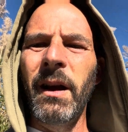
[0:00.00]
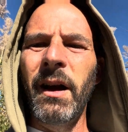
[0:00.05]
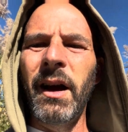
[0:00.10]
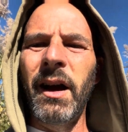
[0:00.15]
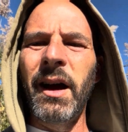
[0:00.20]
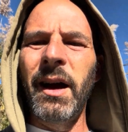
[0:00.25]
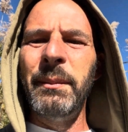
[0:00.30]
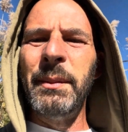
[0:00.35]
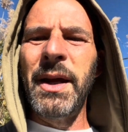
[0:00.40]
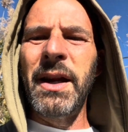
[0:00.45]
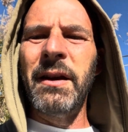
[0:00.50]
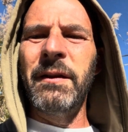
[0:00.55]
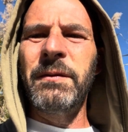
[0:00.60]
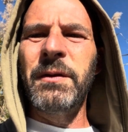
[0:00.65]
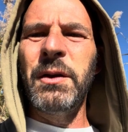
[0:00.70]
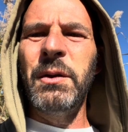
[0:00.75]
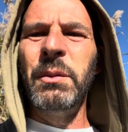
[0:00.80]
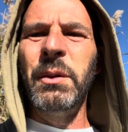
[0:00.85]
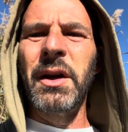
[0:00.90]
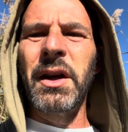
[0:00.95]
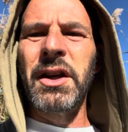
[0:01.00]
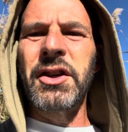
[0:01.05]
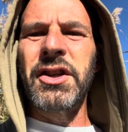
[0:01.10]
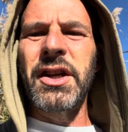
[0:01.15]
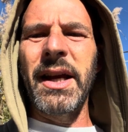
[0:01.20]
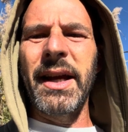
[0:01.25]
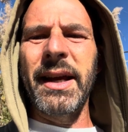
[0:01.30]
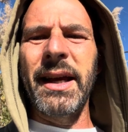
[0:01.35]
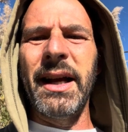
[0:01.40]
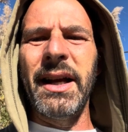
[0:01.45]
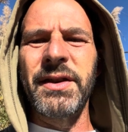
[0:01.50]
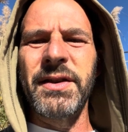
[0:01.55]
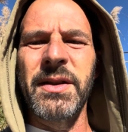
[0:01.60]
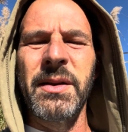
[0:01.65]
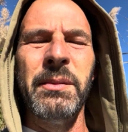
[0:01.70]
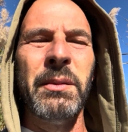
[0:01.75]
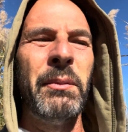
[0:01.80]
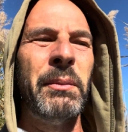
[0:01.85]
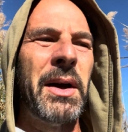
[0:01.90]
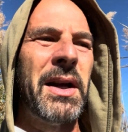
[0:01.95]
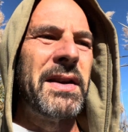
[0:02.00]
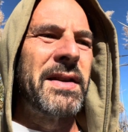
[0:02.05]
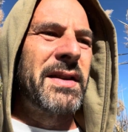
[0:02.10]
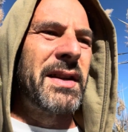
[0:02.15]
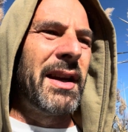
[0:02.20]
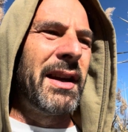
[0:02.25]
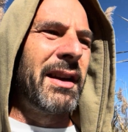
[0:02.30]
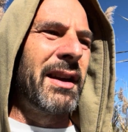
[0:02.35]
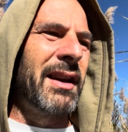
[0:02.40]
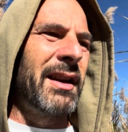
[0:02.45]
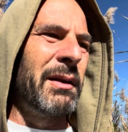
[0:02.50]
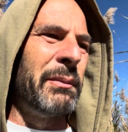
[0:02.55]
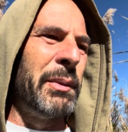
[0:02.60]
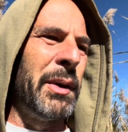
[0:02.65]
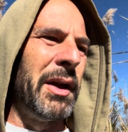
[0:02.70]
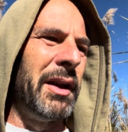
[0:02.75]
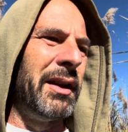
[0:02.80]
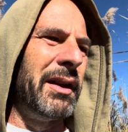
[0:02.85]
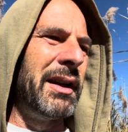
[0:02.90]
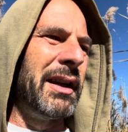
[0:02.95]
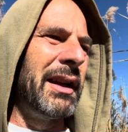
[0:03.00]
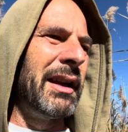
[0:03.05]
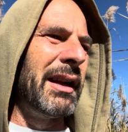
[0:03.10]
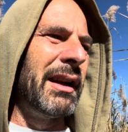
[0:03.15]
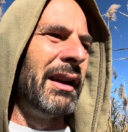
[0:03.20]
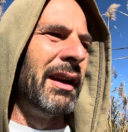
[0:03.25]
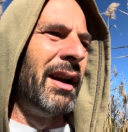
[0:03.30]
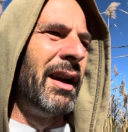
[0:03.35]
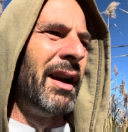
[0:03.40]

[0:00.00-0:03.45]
If you want to check out some of my psychic ability